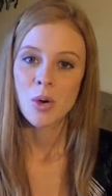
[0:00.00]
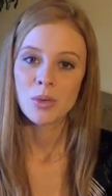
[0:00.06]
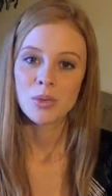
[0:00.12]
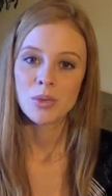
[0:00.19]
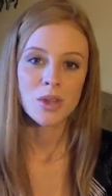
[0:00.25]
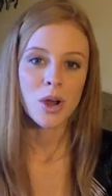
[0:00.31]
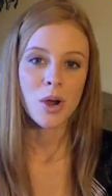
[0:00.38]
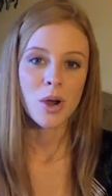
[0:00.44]

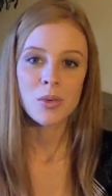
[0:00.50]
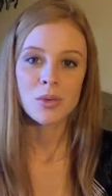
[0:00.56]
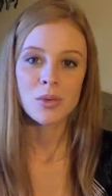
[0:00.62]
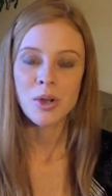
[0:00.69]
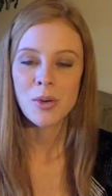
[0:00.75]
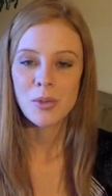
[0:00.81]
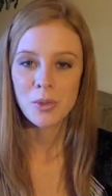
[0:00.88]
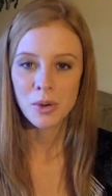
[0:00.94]
no,
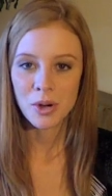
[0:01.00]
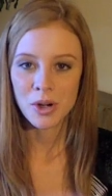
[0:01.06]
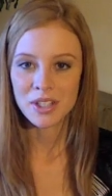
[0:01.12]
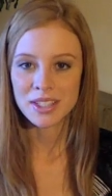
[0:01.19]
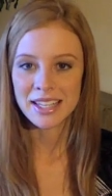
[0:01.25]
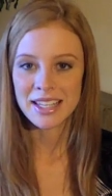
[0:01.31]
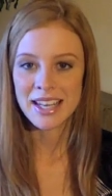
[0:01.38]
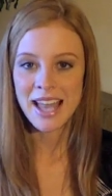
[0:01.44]
no
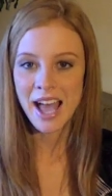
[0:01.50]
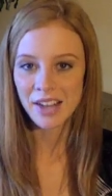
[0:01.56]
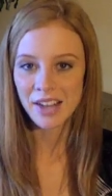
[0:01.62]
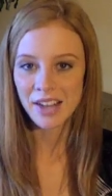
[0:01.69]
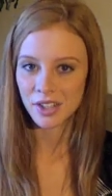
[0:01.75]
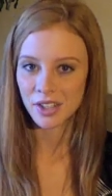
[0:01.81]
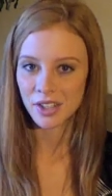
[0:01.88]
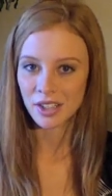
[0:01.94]
words can
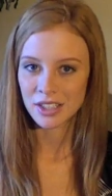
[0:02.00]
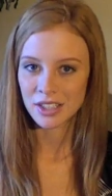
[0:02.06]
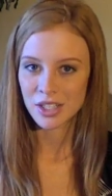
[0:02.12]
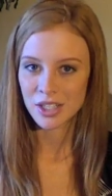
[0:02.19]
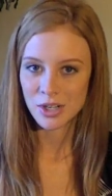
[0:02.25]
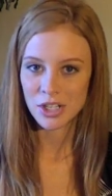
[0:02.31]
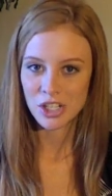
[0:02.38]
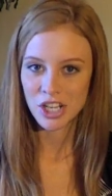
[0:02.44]
ever
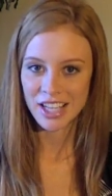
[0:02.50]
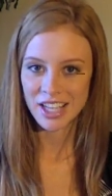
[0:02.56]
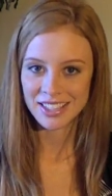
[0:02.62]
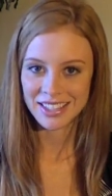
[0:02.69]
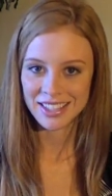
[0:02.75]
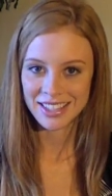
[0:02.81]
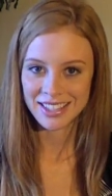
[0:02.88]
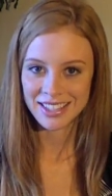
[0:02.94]
do it
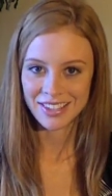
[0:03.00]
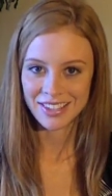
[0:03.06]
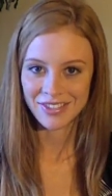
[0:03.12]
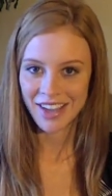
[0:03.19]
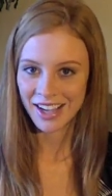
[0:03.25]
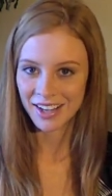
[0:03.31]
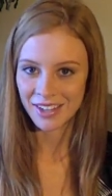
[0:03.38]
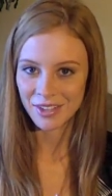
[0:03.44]
justice. In
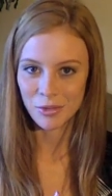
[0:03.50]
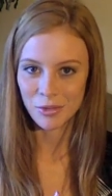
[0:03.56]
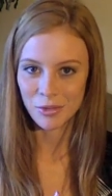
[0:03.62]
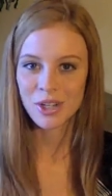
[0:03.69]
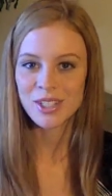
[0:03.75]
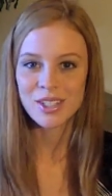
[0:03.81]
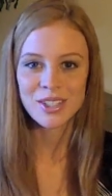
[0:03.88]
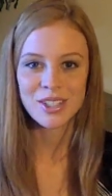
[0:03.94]
fact,
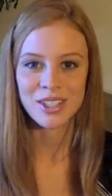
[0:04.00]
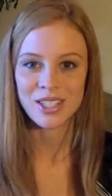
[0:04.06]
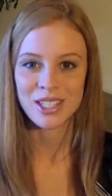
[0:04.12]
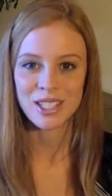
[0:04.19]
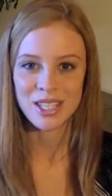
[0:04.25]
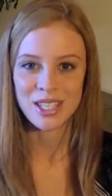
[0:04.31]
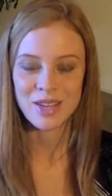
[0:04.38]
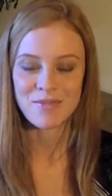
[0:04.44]
words are
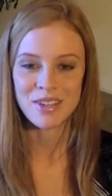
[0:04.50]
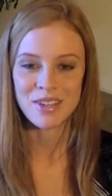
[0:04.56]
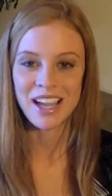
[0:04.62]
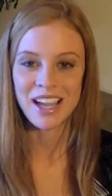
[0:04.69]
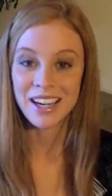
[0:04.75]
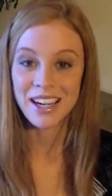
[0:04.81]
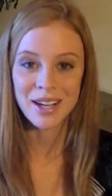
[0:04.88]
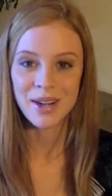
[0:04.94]
just cheap. You
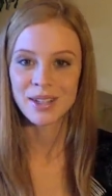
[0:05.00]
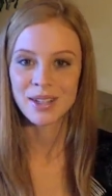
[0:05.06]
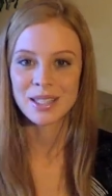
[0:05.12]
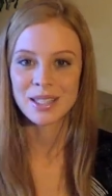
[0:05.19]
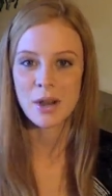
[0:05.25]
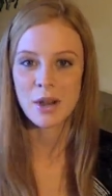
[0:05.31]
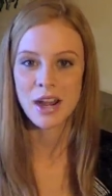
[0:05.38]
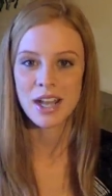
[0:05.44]
got to go
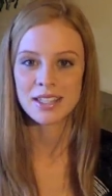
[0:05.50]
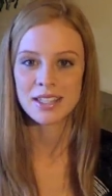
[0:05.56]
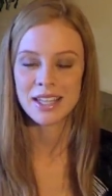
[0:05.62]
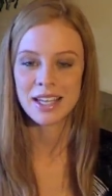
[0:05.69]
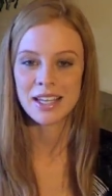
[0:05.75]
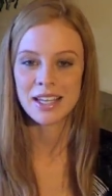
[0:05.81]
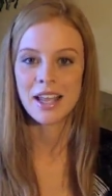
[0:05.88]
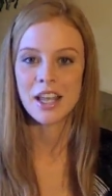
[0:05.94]
experience
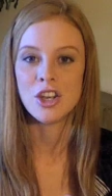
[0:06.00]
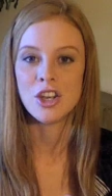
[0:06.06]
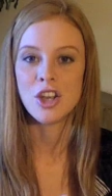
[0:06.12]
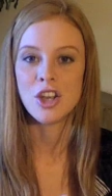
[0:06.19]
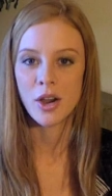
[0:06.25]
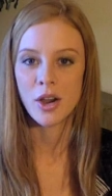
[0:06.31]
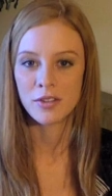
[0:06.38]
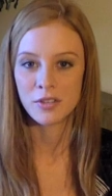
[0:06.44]
it and, and
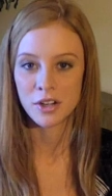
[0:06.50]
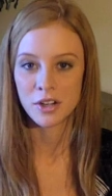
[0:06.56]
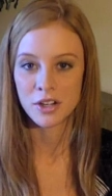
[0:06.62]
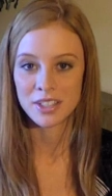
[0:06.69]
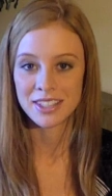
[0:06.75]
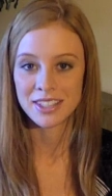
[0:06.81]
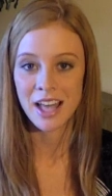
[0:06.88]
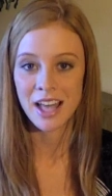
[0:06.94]
know it for
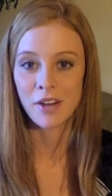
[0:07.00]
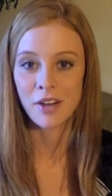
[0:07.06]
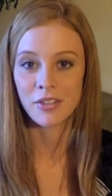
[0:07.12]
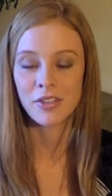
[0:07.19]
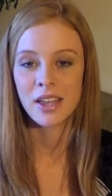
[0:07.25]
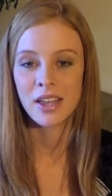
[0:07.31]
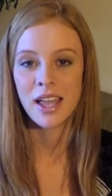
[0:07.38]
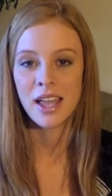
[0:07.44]

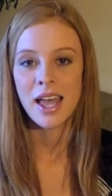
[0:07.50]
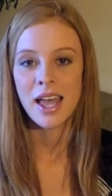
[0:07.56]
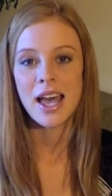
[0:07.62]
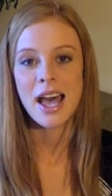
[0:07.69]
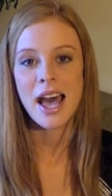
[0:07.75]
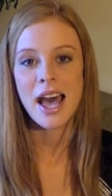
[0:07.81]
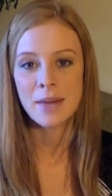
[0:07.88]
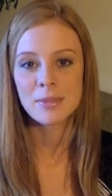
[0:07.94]
yourself.
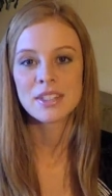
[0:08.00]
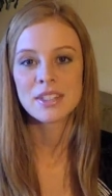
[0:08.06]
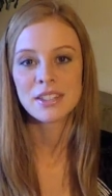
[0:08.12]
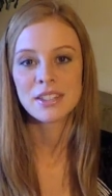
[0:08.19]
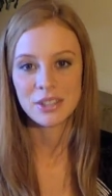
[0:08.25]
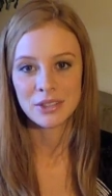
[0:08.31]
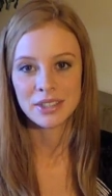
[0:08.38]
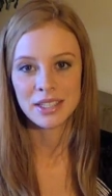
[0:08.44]

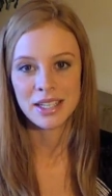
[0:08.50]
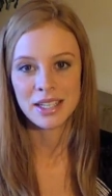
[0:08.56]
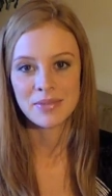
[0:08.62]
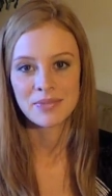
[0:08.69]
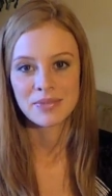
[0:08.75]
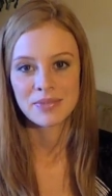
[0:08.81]
Absolutely